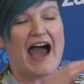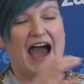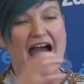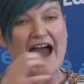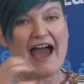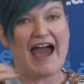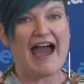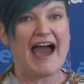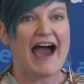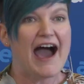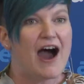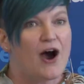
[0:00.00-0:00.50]

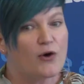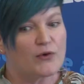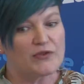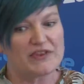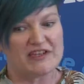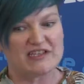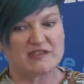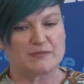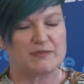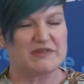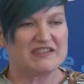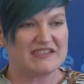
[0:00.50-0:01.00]
how
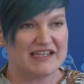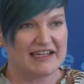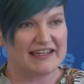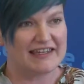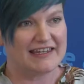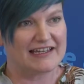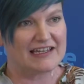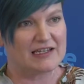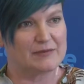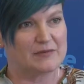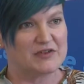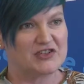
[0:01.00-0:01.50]
this
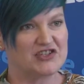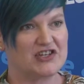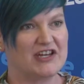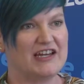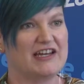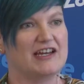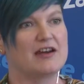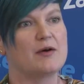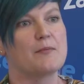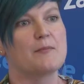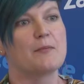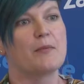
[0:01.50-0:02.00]
particular
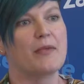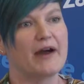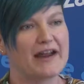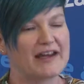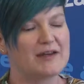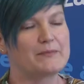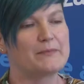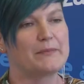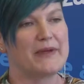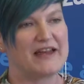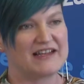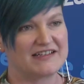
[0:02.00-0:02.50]
machine
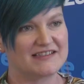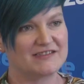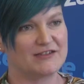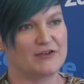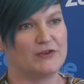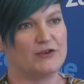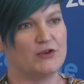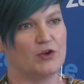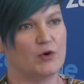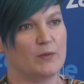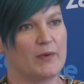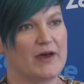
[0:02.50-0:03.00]
might best
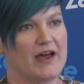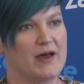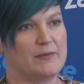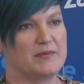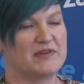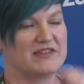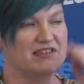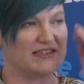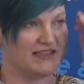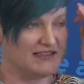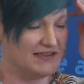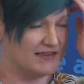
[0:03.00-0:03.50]
suit your
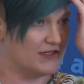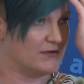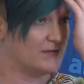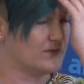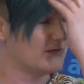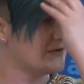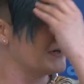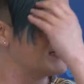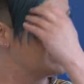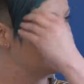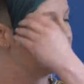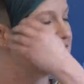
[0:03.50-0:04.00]
purposes. So
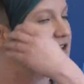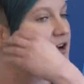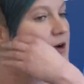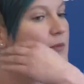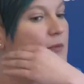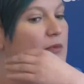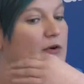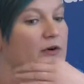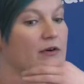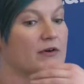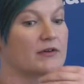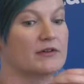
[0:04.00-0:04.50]
for
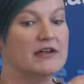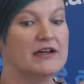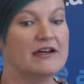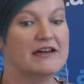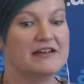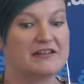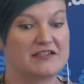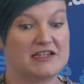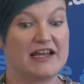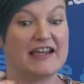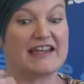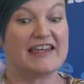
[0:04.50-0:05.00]
example,
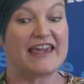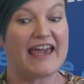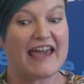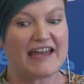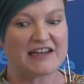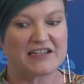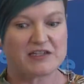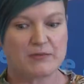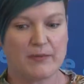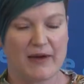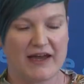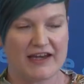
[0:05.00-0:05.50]

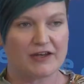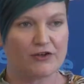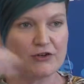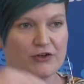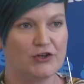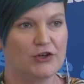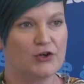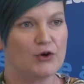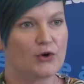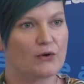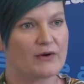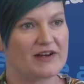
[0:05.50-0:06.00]
again, depending
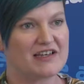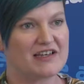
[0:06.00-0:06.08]
on your